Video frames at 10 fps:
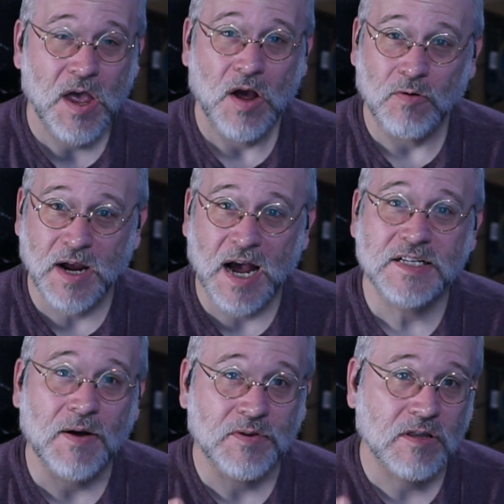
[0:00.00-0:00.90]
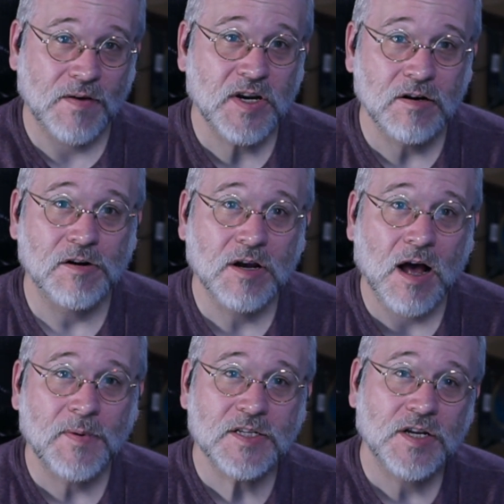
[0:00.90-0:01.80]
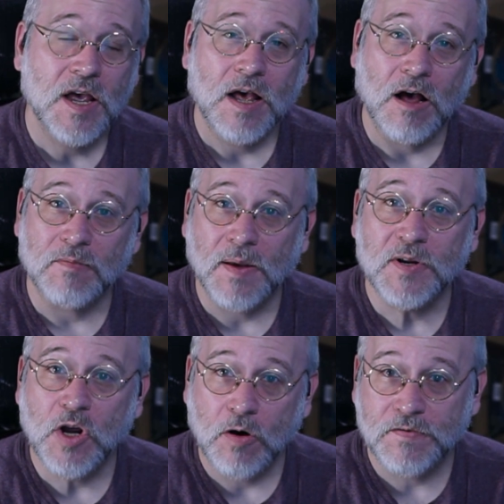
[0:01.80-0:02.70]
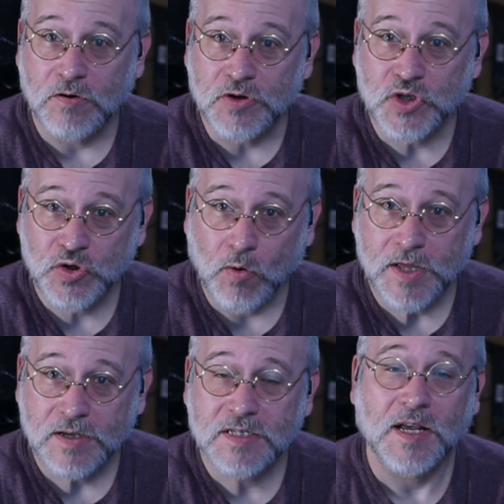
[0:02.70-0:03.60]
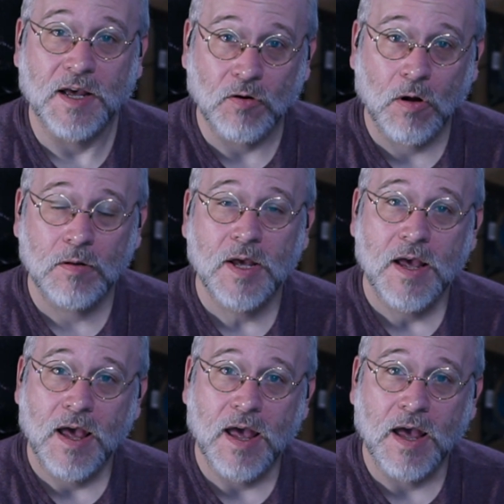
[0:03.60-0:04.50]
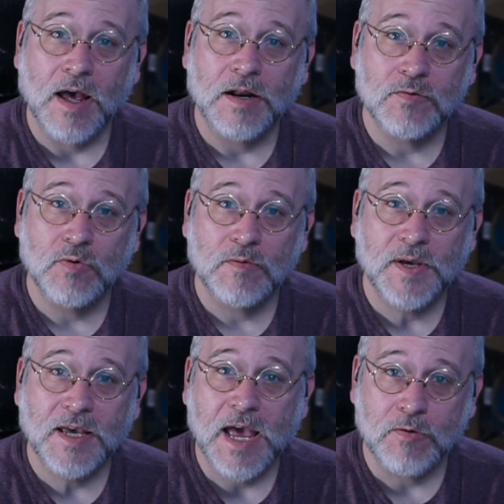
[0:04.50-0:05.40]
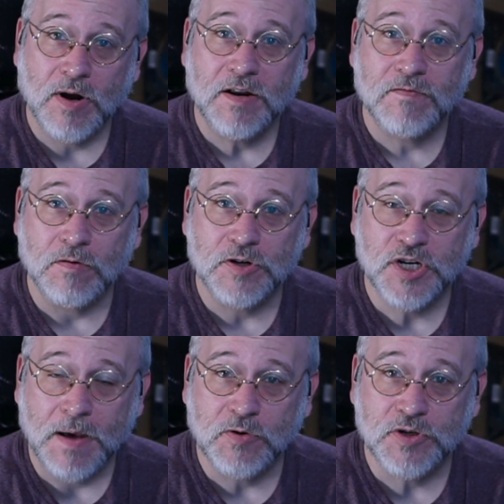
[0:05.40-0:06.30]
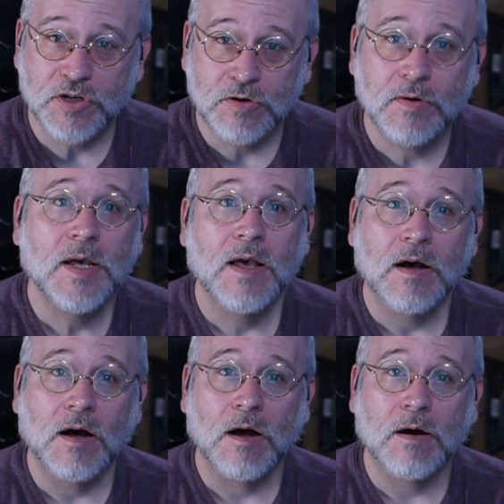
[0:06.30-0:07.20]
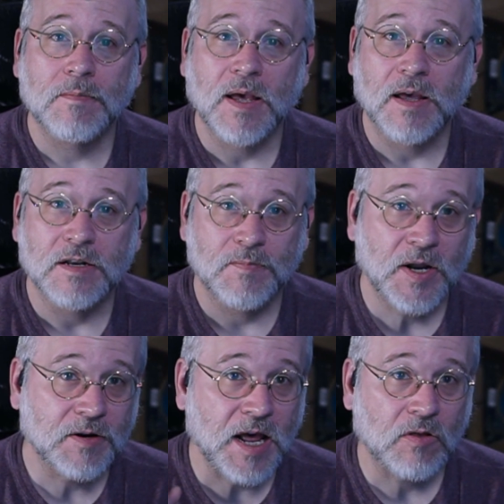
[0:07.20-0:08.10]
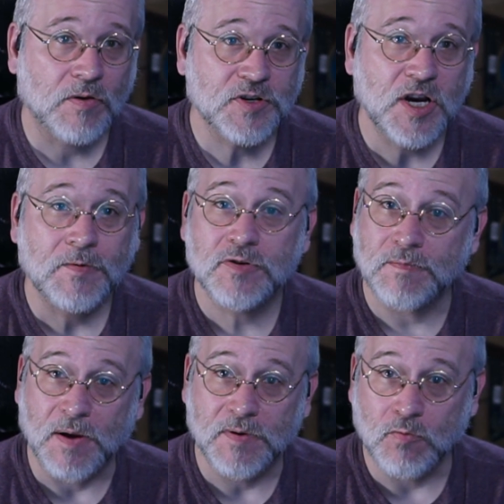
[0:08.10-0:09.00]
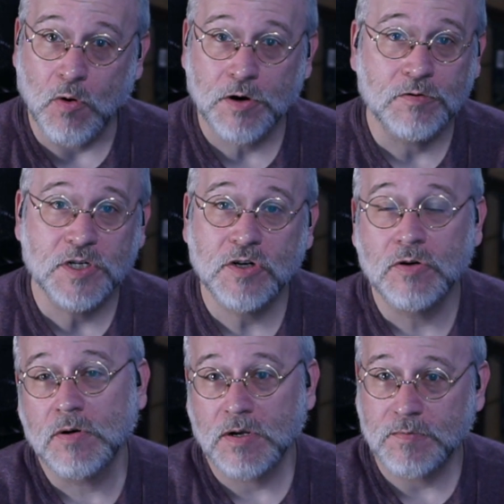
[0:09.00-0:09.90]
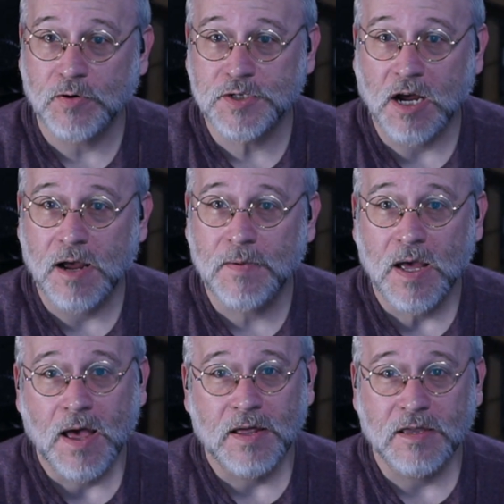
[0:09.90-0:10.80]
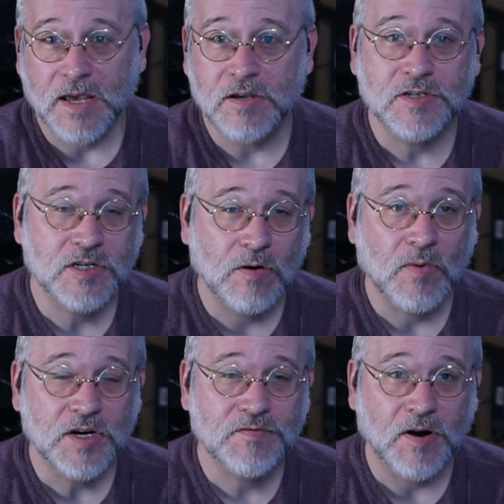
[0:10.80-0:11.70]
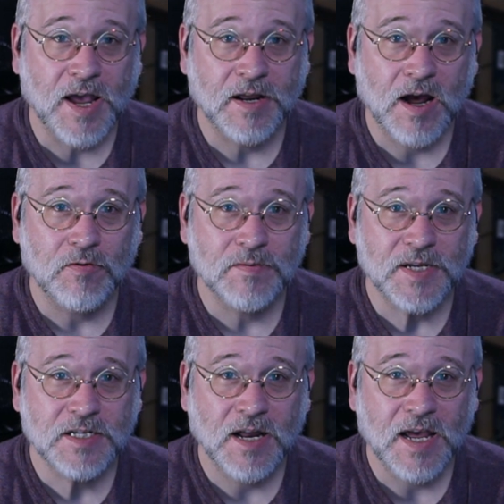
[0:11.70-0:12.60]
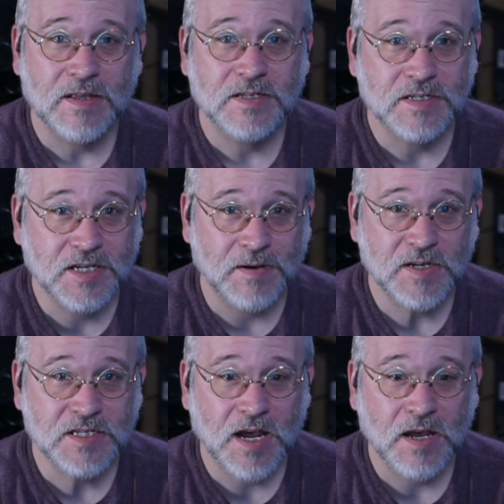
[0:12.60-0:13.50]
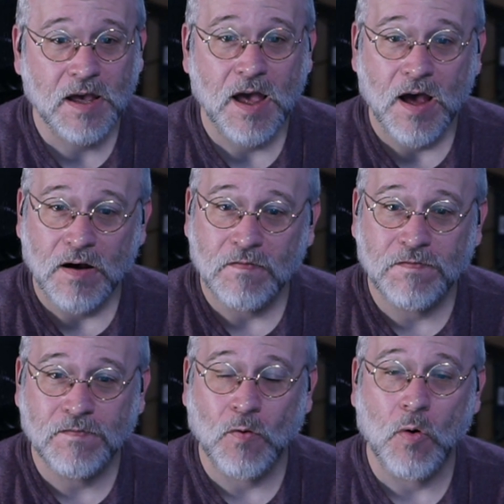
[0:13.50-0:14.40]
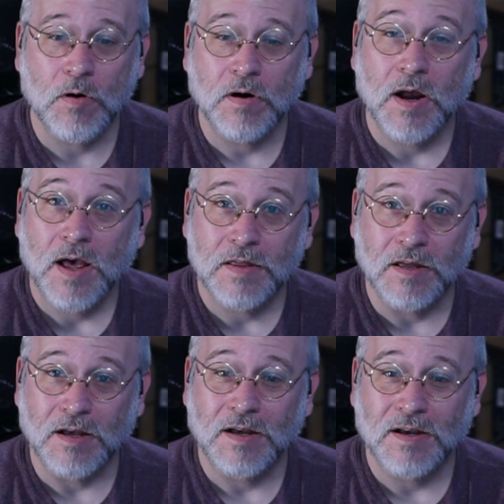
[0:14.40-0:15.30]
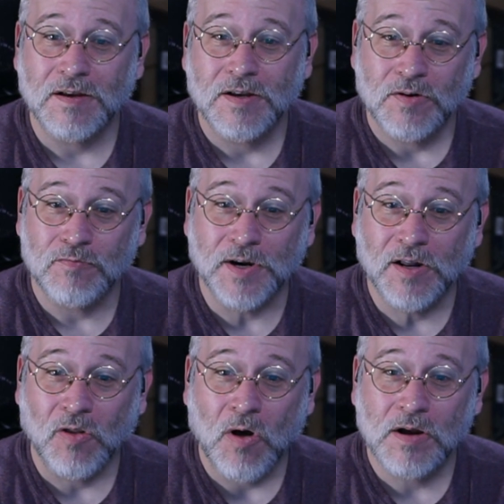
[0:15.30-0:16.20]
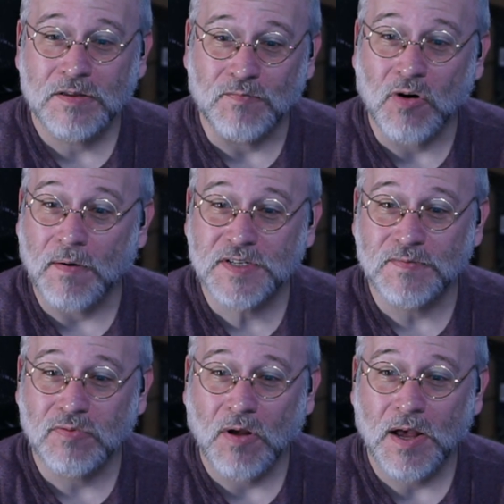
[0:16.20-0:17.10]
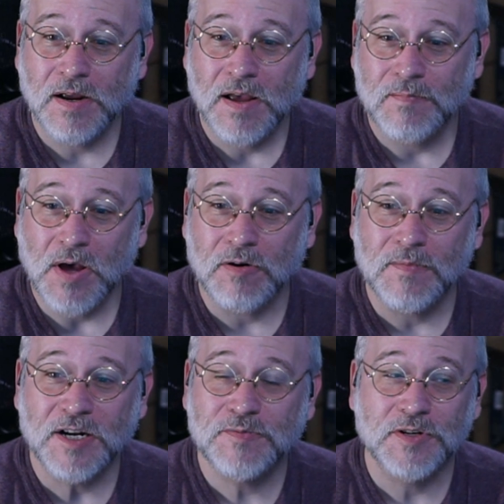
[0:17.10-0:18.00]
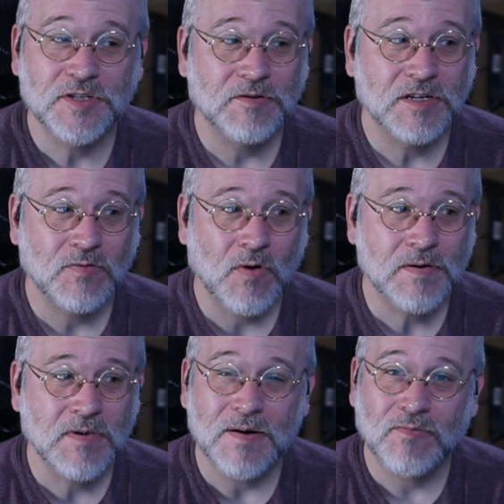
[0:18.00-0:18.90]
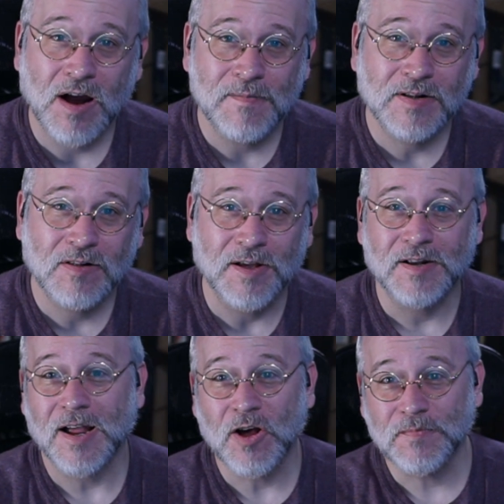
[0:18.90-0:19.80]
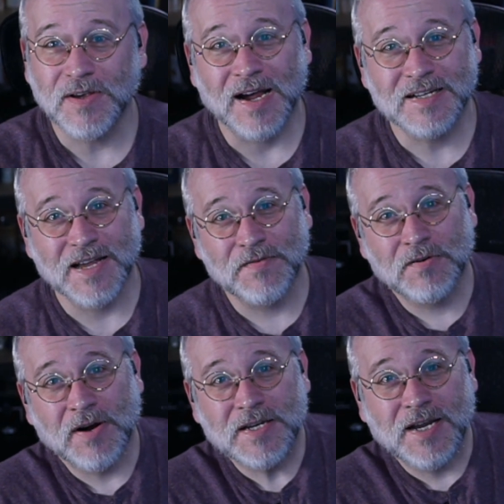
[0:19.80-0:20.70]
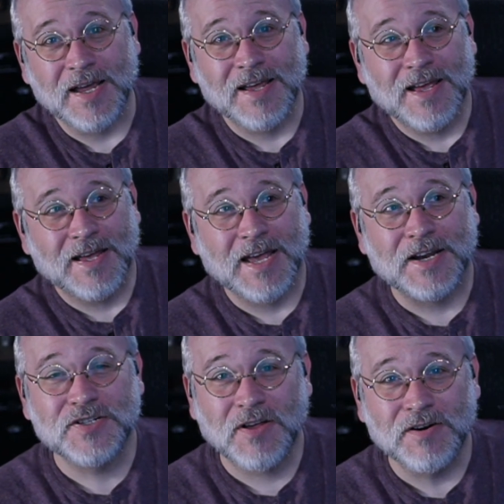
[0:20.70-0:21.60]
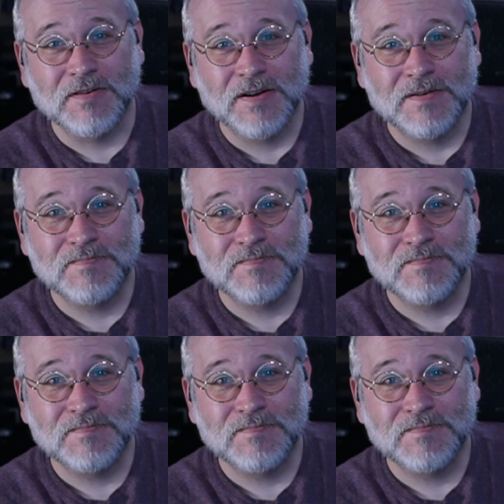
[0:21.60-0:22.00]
Well, guys, I would love to hear your comments. Um, let me know if you enjoyed this at all, and we'll be getting ready for chapter two. Um, and depending on how long the chapter two might be, one or two per time. Thank you so much for hanging out with me today. This is Kimise for the read along, The Promise of Blood, Powder Mage Book Series 1 by Brian McClellan. I hope you guys have a great day. Catch you later.